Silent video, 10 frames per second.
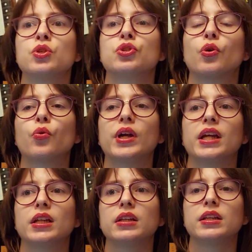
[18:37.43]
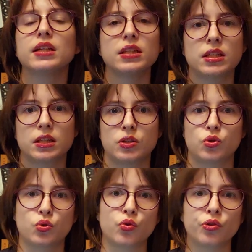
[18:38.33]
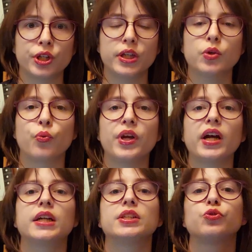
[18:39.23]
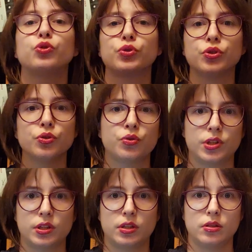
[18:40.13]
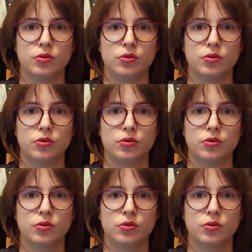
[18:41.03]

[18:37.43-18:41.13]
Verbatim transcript: So in this story, we are introduced